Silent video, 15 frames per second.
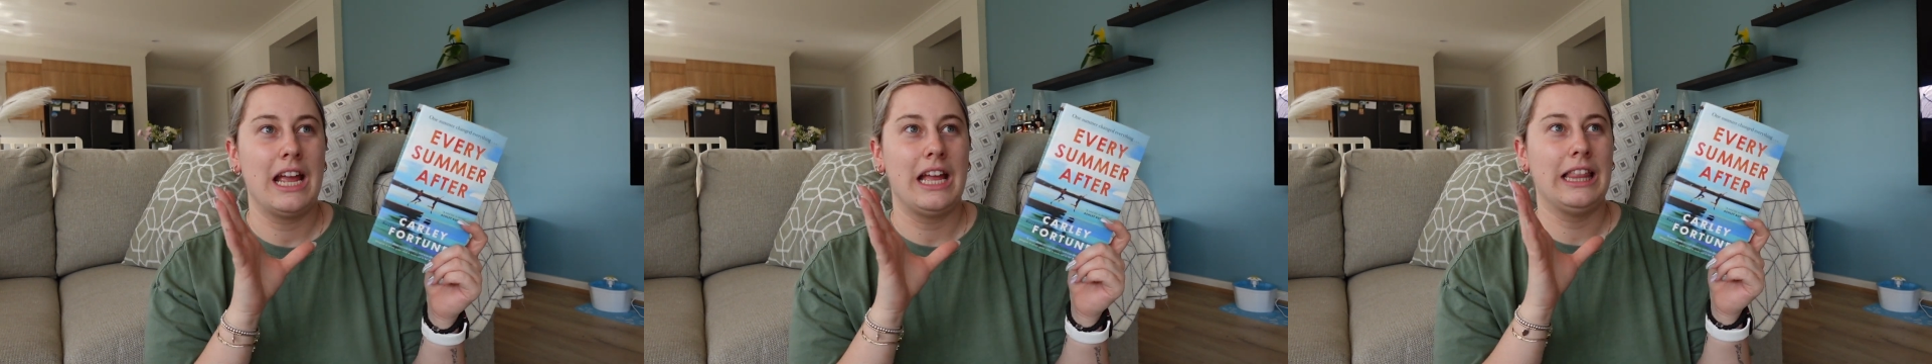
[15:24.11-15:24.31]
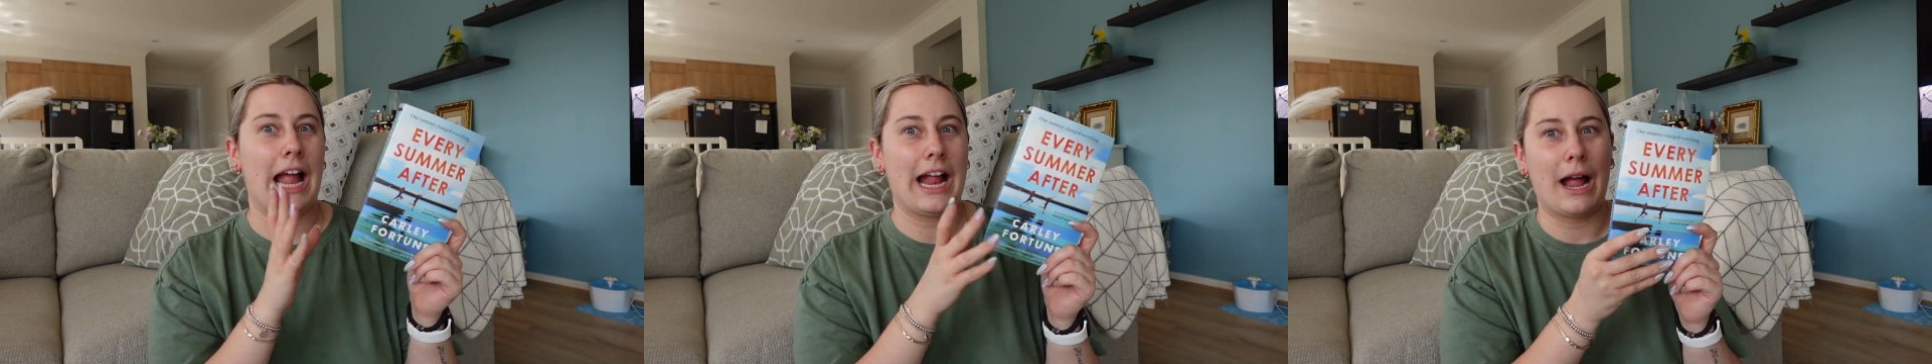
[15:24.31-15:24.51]

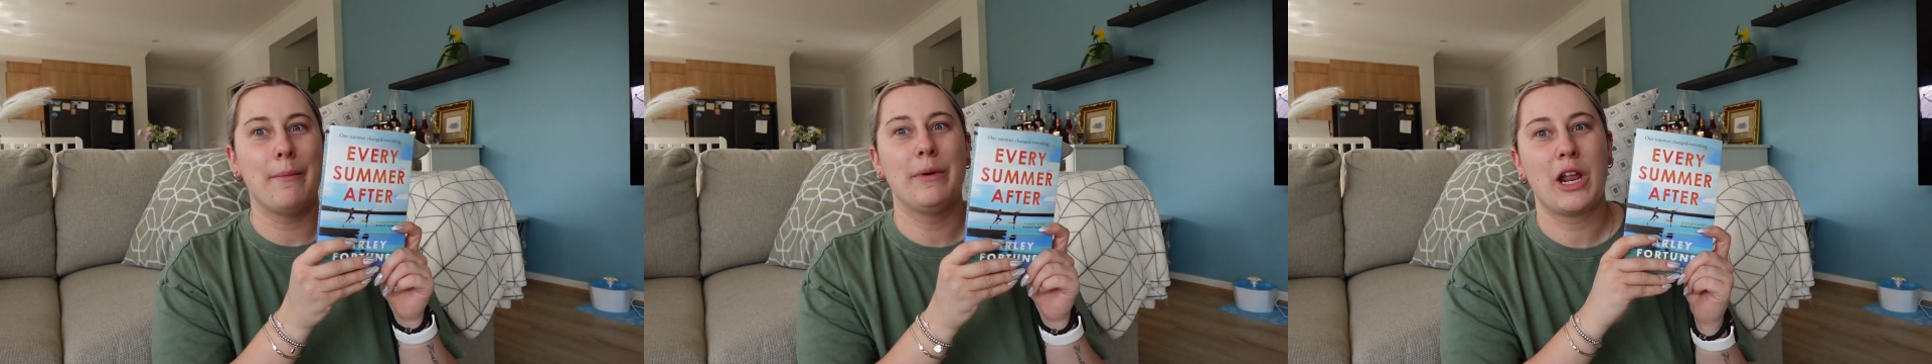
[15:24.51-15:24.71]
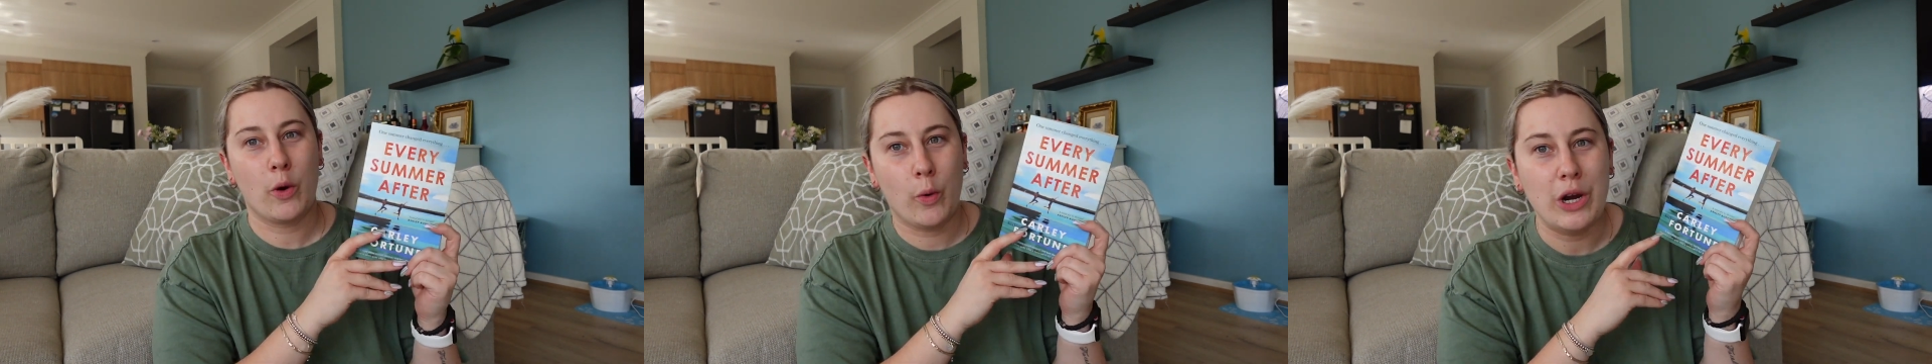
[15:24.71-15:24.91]
Like, I'm
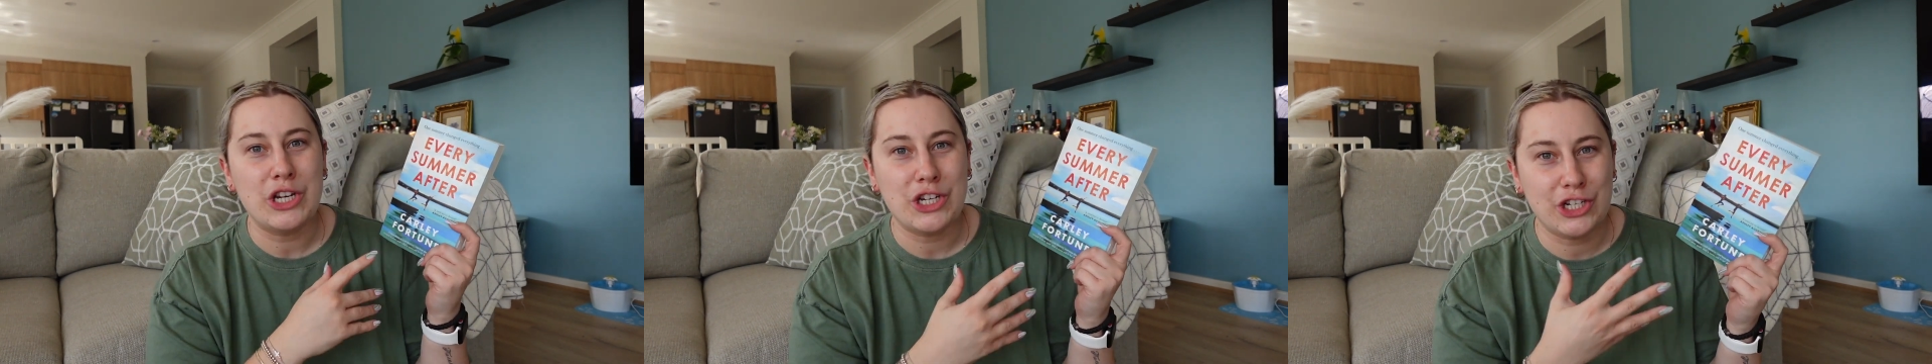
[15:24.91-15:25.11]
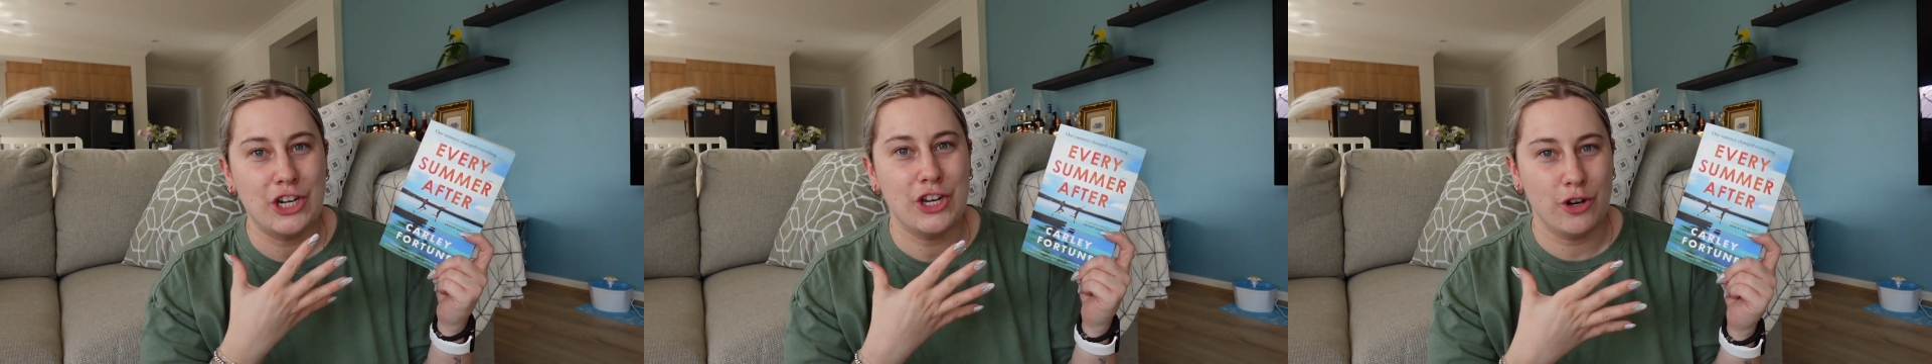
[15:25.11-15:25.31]
going to
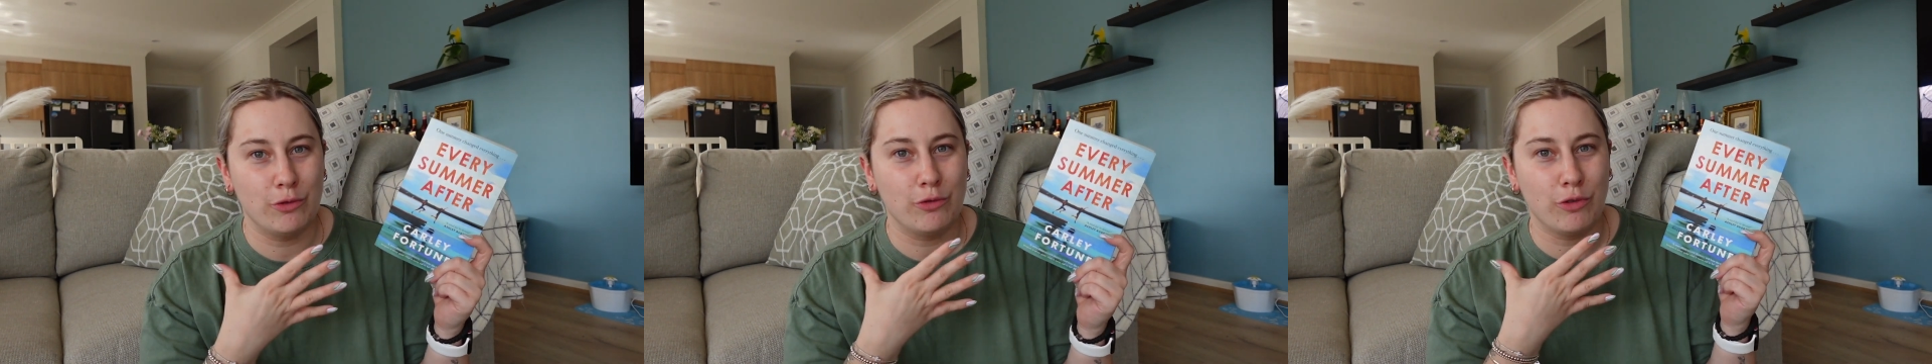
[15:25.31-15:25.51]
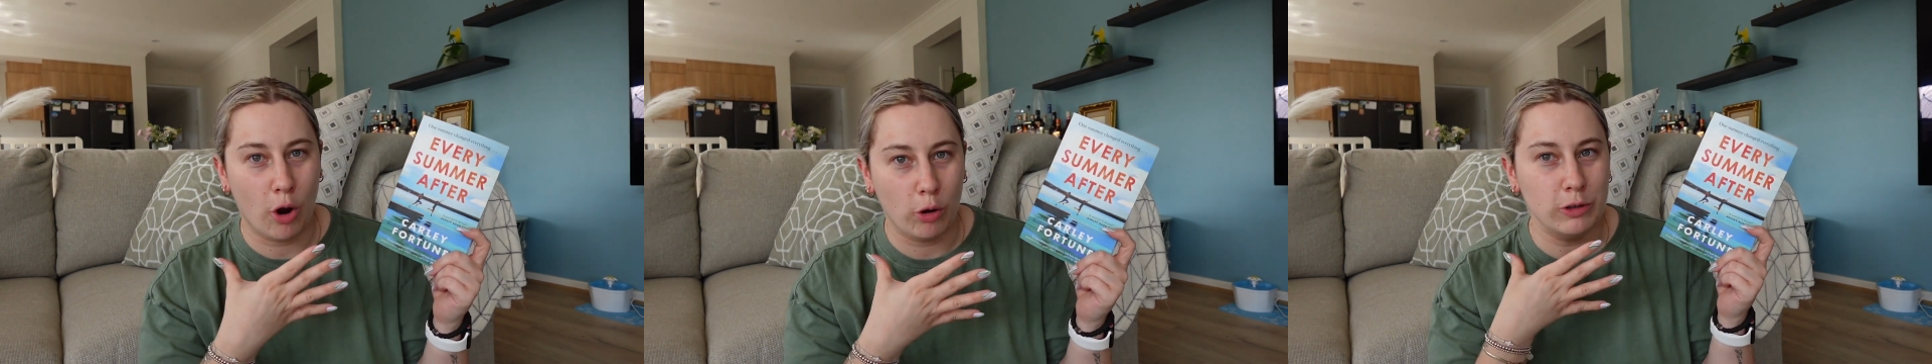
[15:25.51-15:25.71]
question your
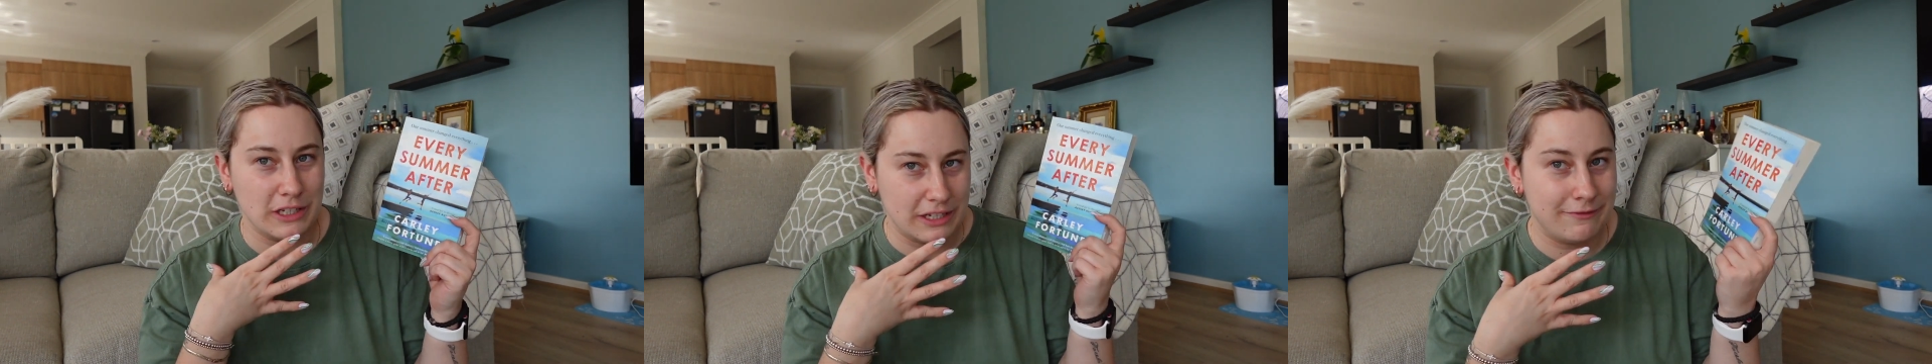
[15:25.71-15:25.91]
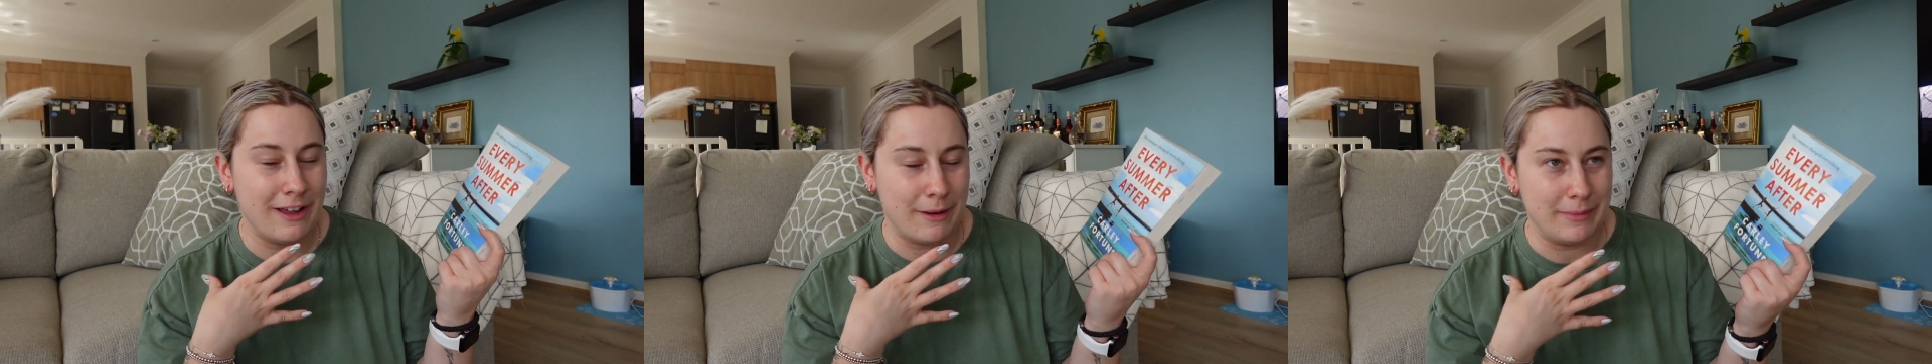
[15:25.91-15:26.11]
role as
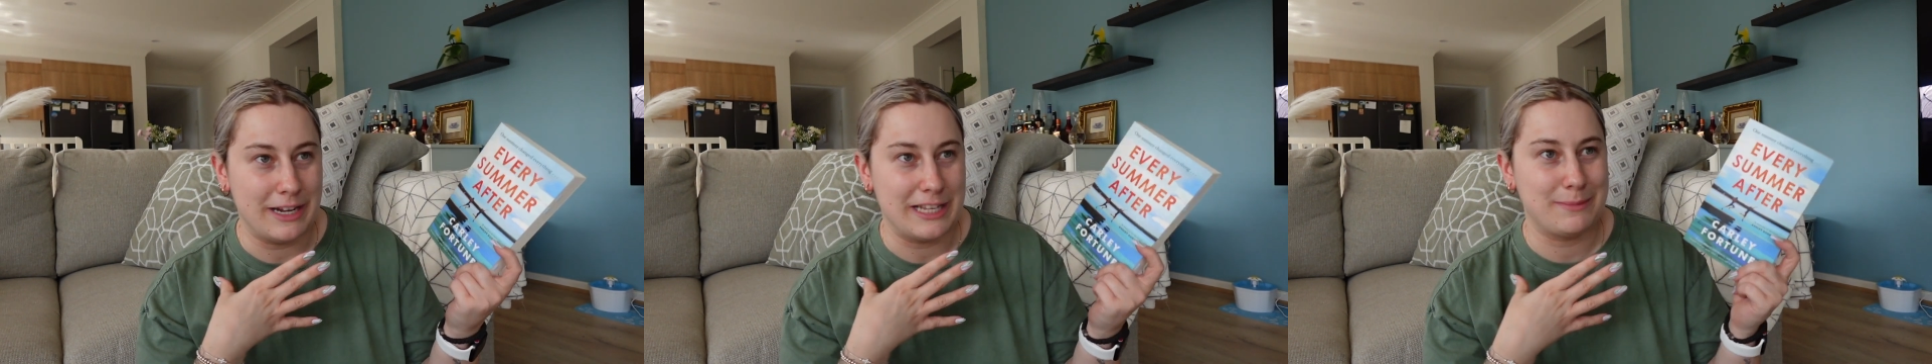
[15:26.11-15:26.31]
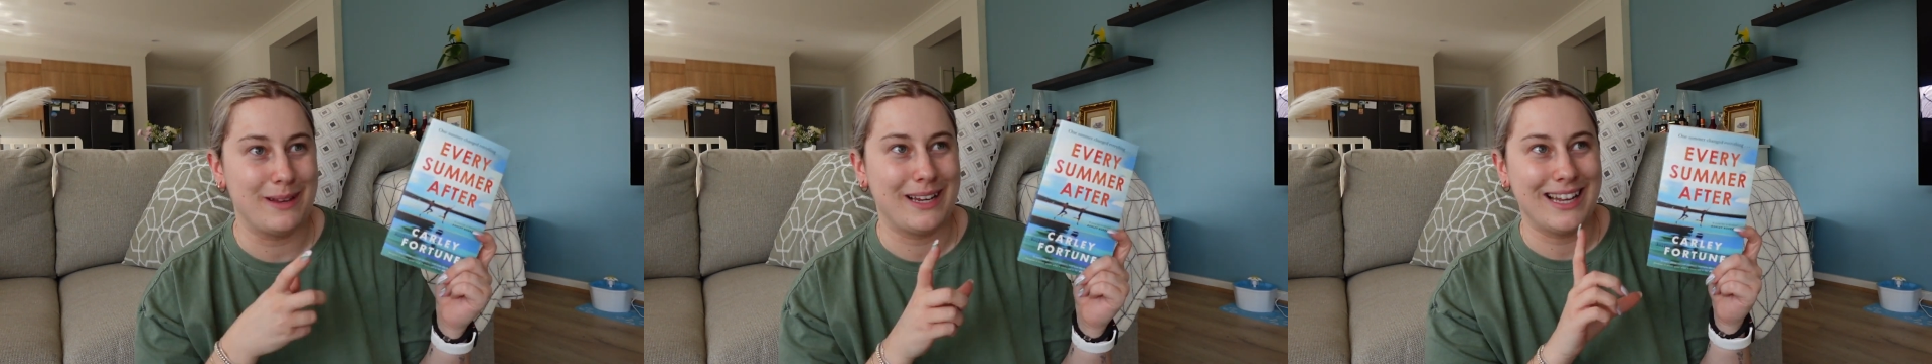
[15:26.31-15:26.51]
a
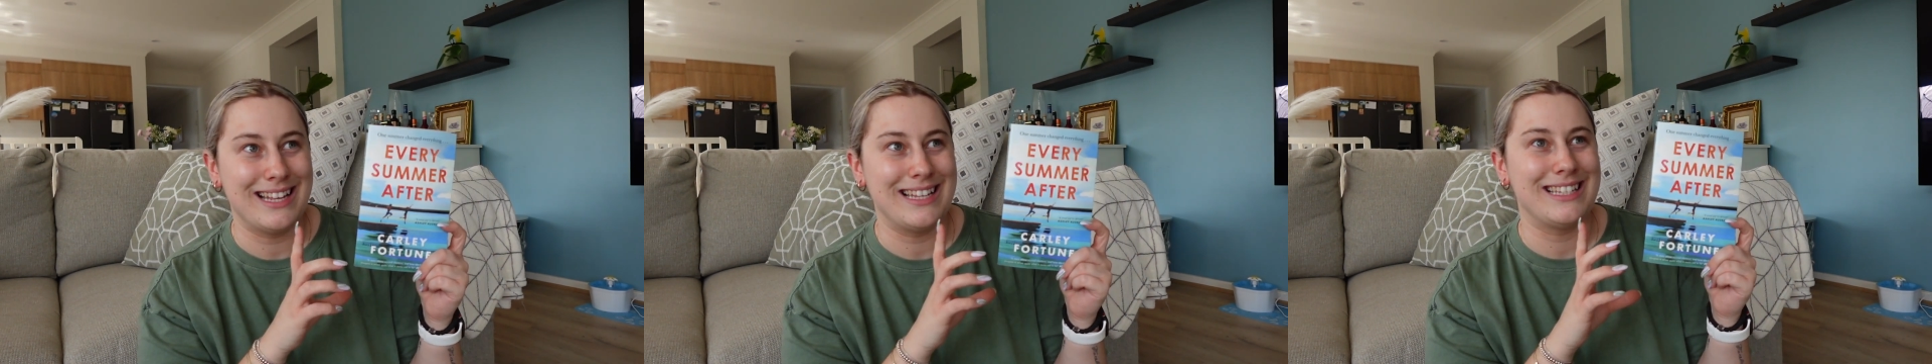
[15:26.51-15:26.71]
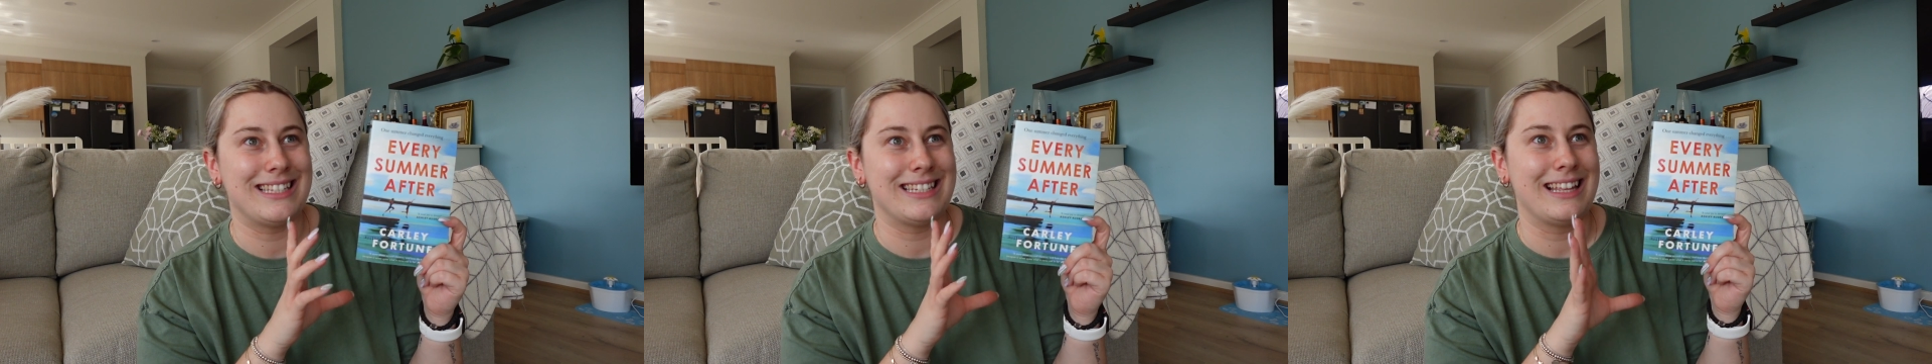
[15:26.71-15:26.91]
feminist,
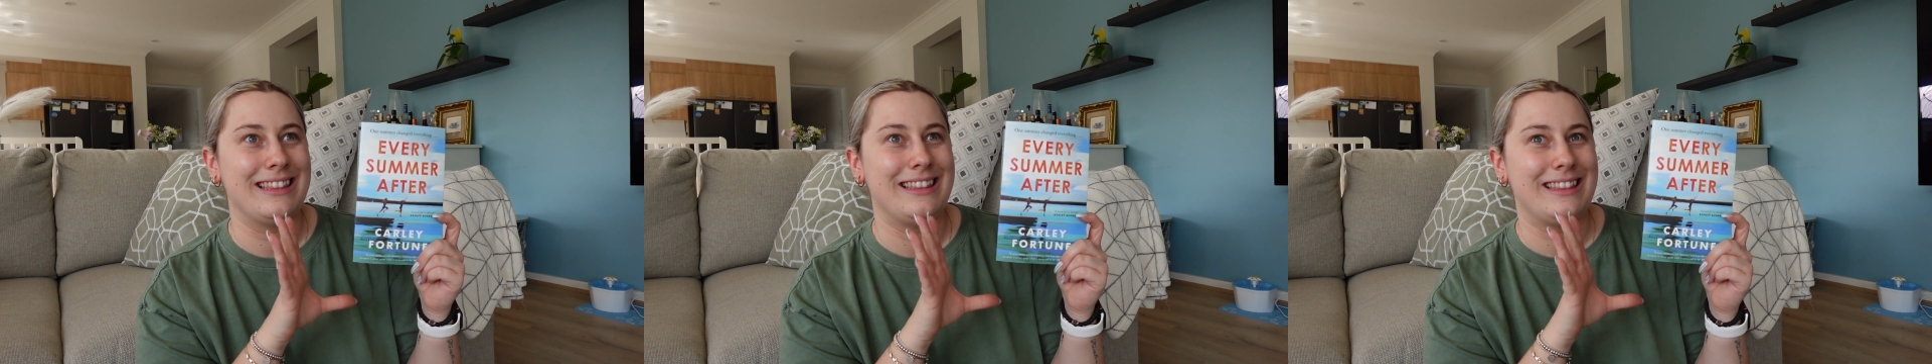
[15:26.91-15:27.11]
because